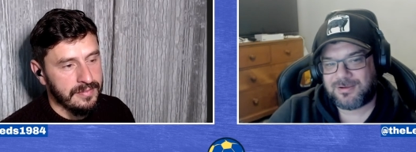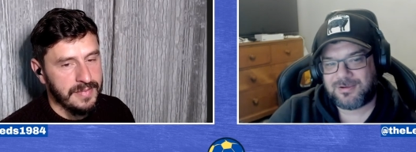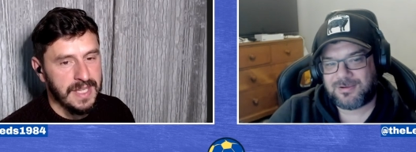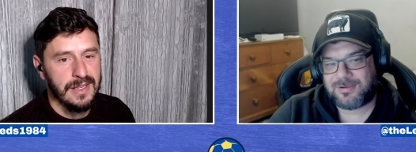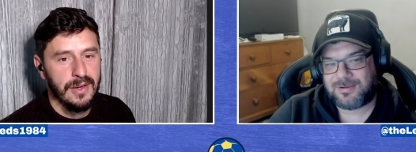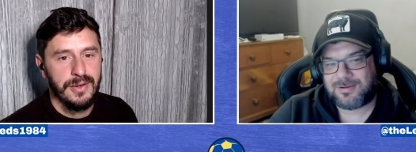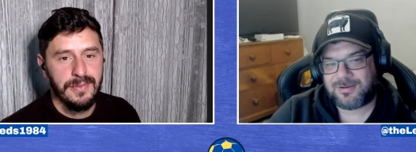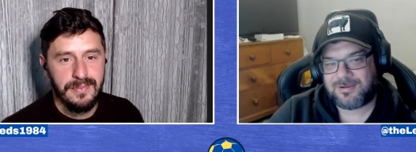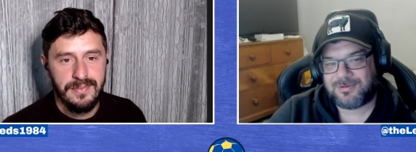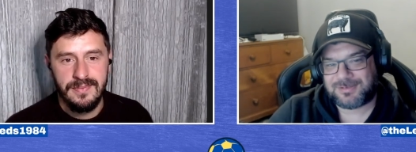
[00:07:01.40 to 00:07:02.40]
Speaker 1: Des
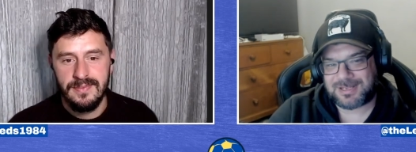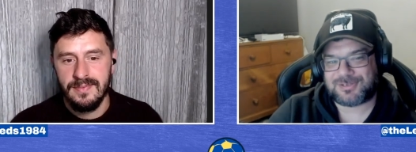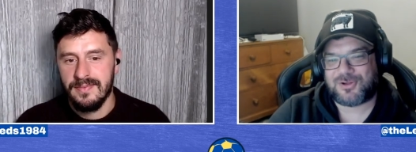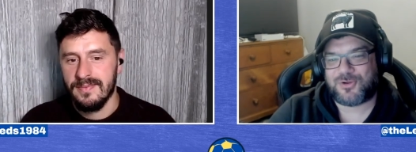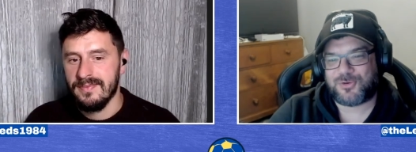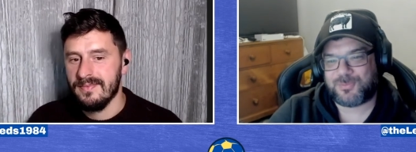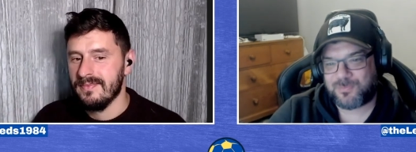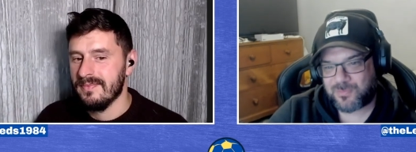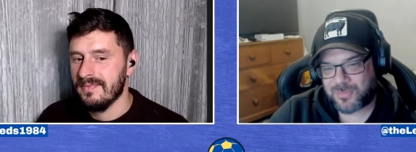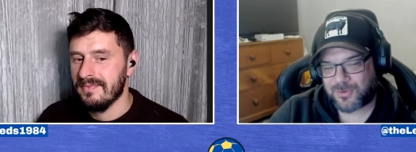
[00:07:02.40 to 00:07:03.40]
Lynam. Des Lynam.
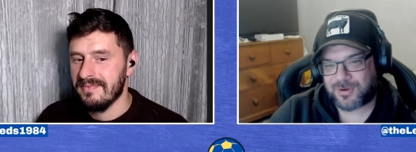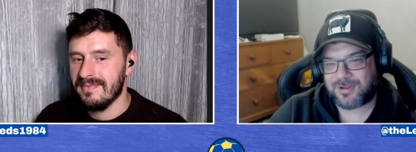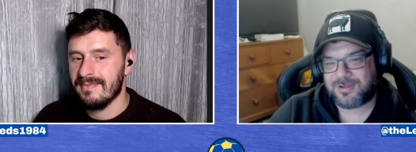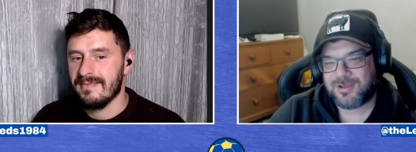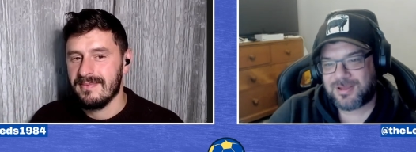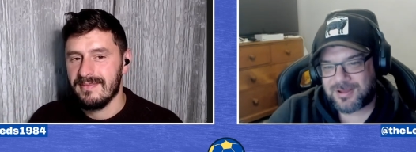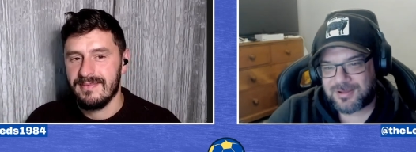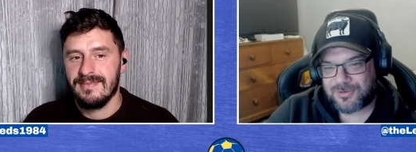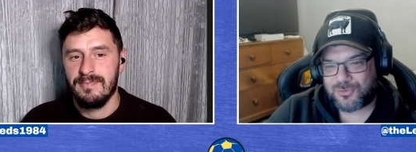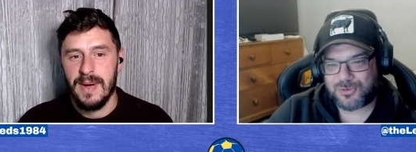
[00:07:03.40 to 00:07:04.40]
All right.
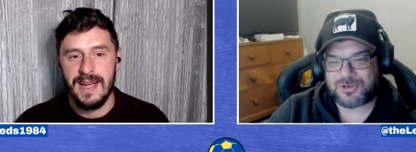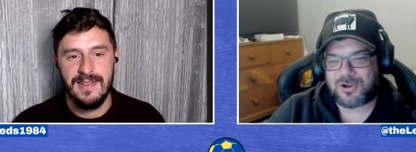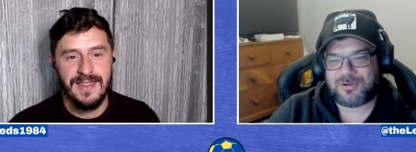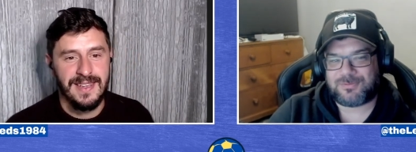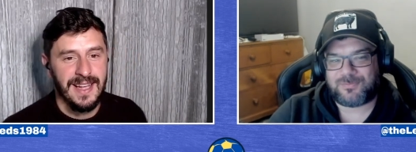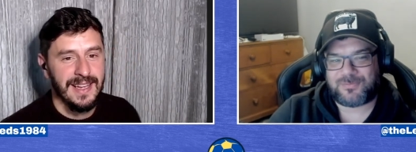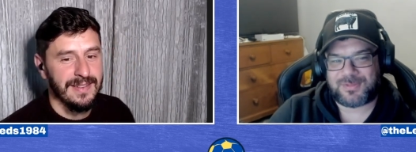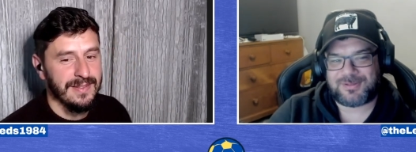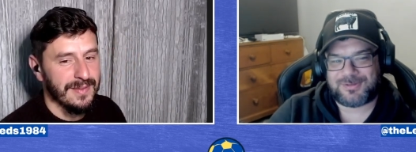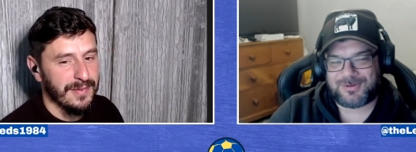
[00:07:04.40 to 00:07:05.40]
Back in the
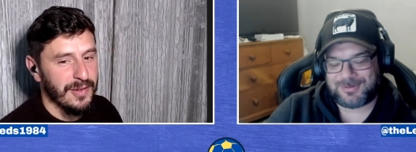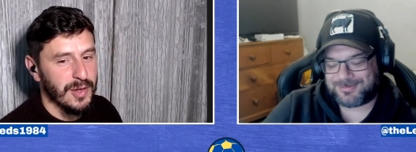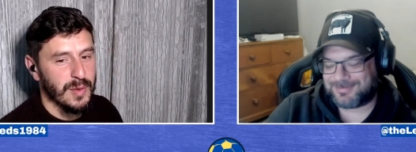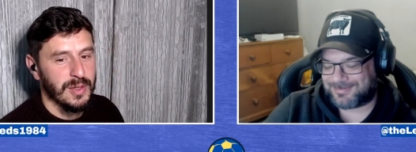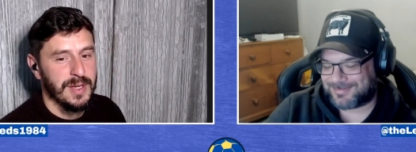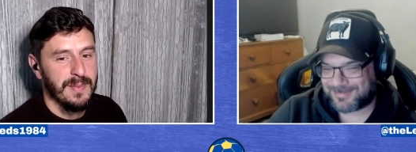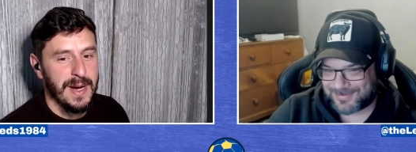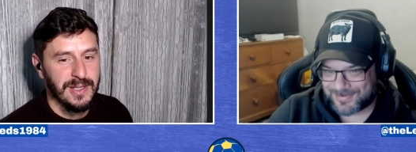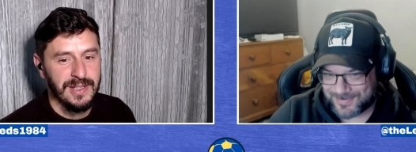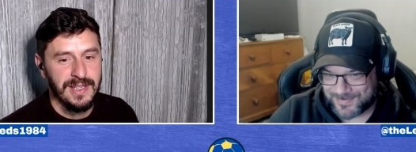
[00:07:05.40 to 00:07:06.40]
day, first watching
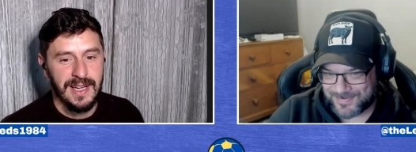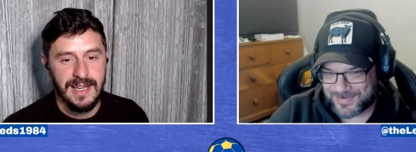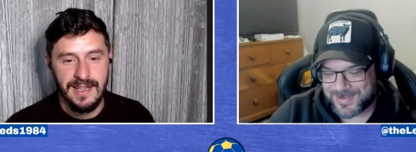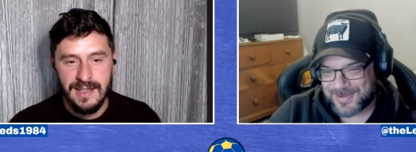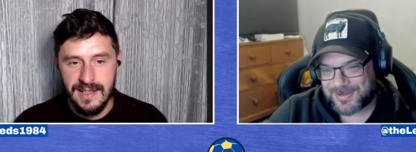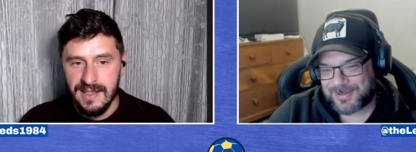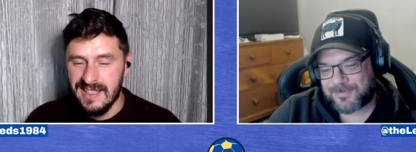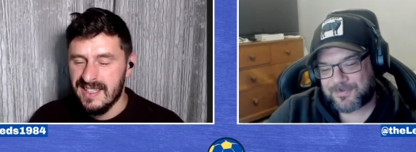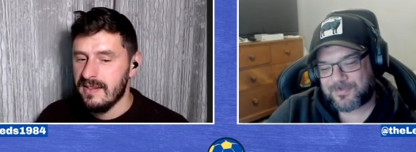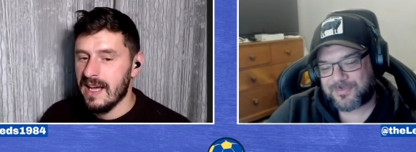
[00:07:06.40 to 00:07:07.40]
match of the day,
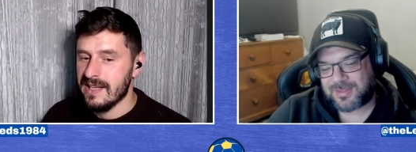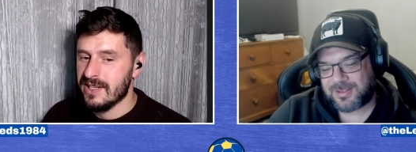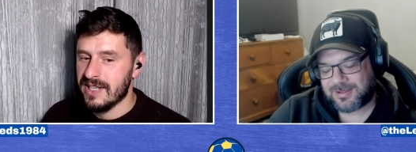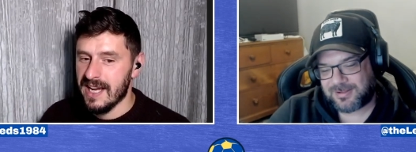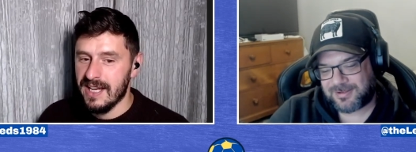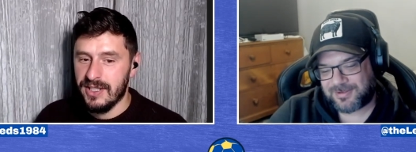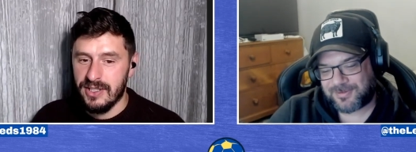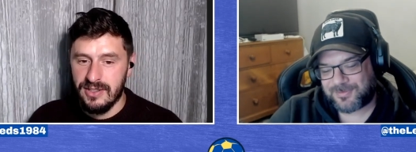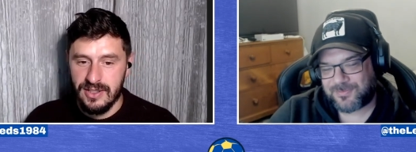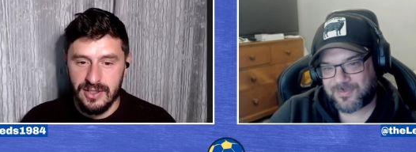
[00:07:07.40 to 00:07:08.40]
that
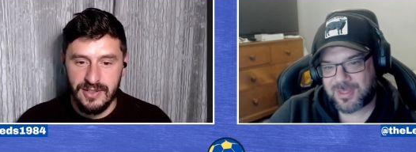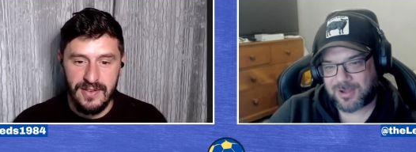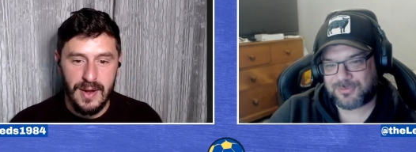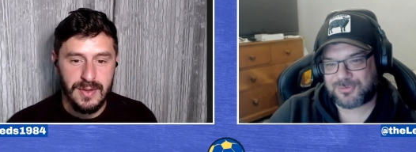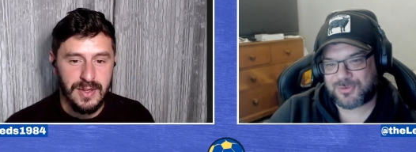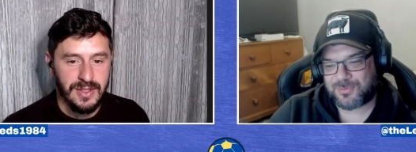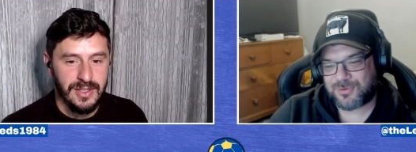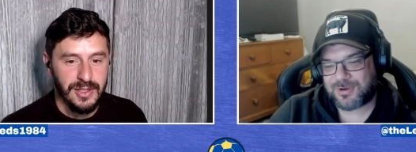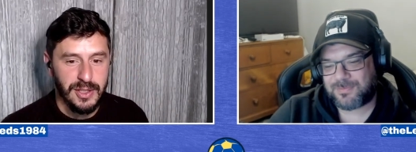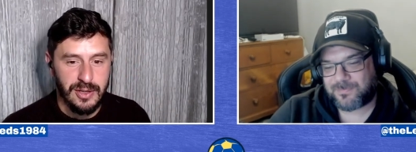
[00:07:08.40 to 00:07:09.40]
stash just floats
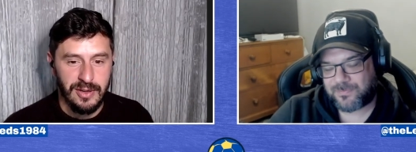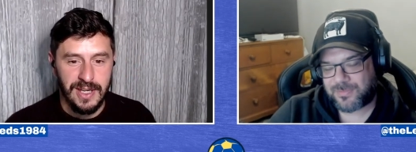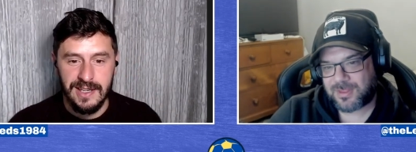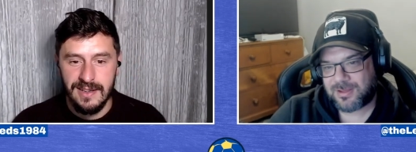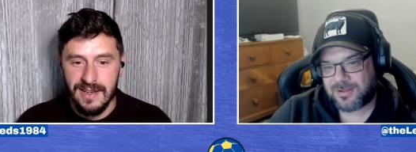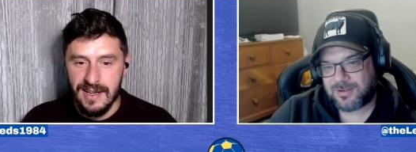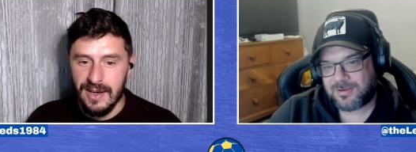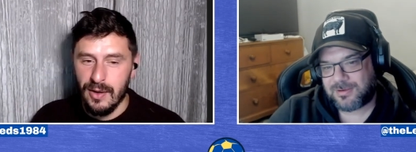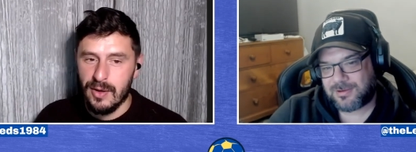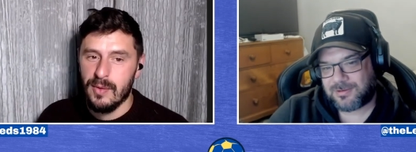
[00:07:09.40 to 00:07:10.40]
onto the screen
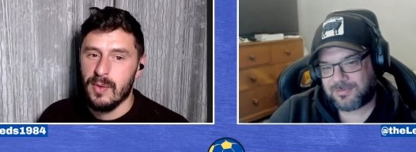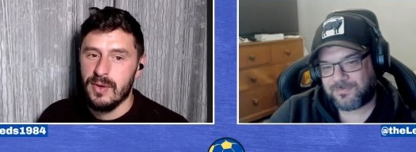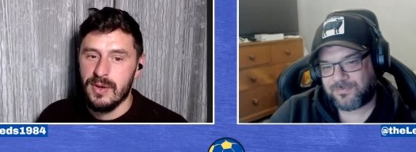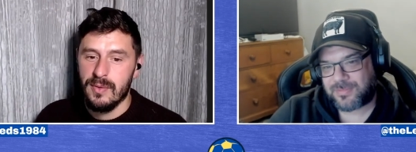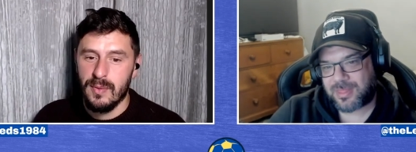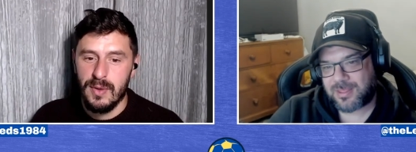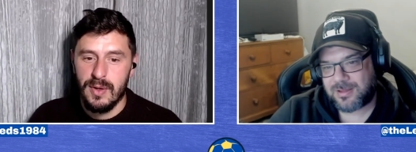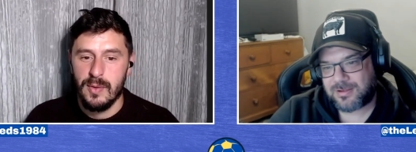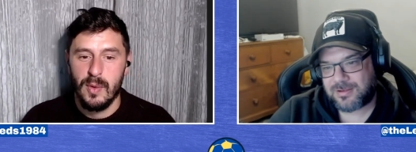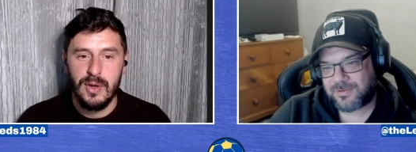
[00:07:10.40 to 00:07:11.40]
like a wonder
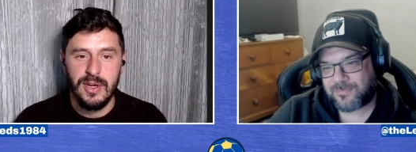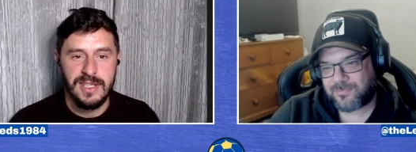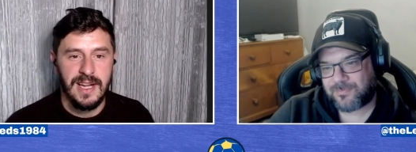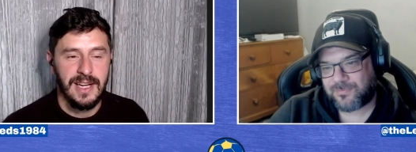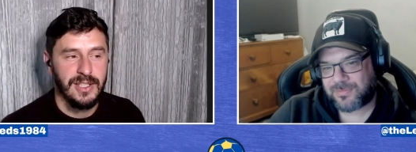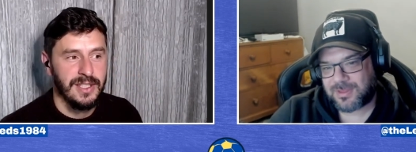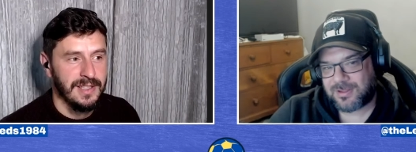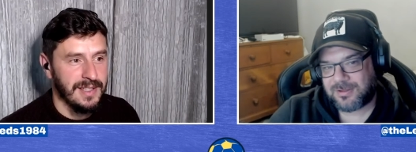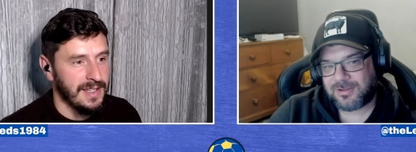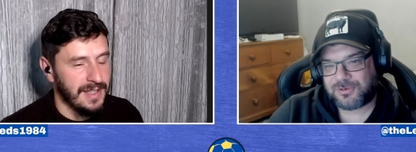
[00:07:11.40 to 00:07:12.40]
wonder wonder stash.
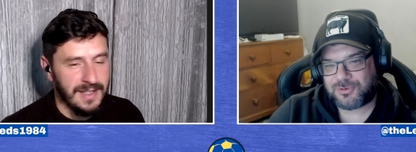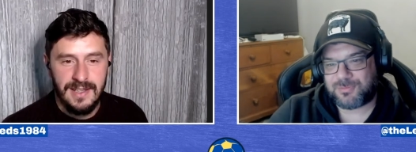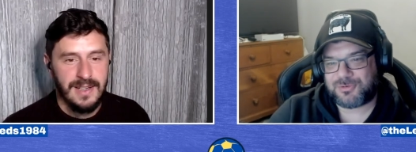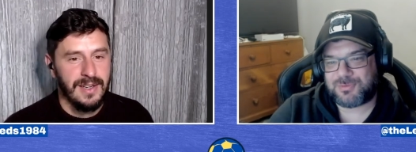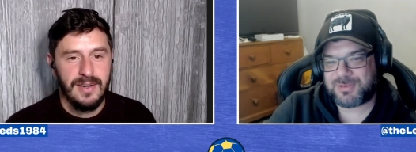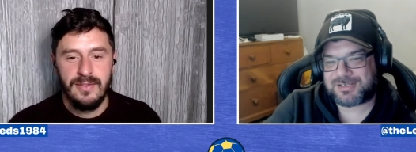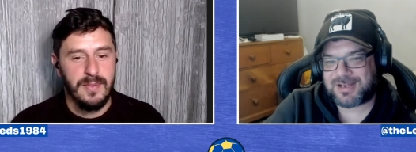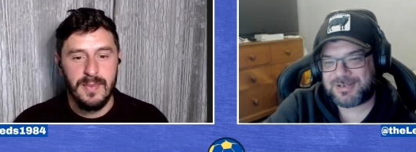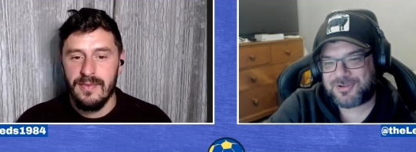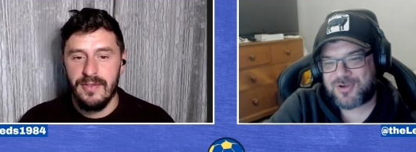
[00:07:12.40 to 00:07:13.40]
Do, do you miss
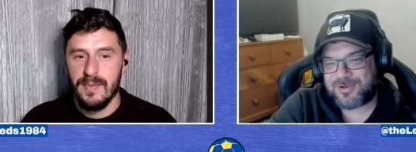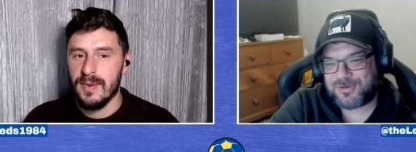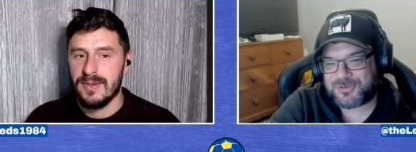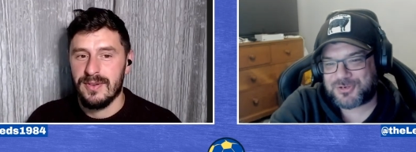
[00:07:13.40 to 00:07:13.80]
Andy Gray was